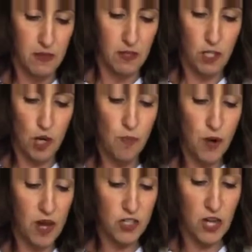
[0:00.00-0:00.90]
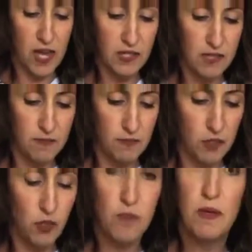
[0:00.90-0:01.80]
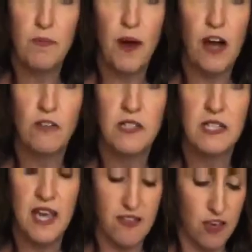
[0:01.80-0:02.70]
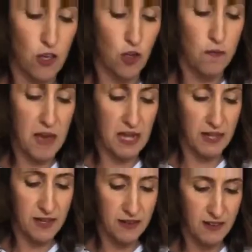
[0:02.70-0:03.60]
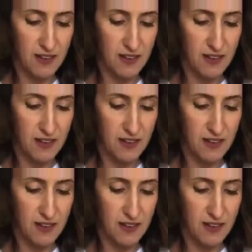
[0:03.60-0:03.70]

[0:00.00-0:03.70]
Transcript: you know, project, and you could be proud to say that you made it.